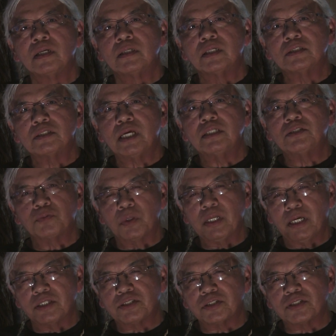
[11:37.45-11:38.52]

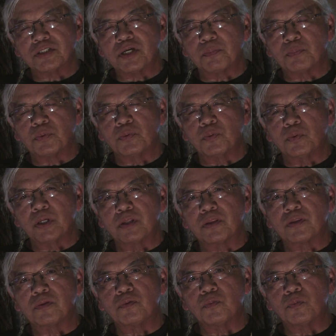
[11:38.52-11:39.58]

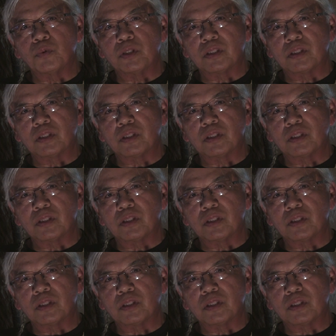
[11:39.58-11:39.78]
with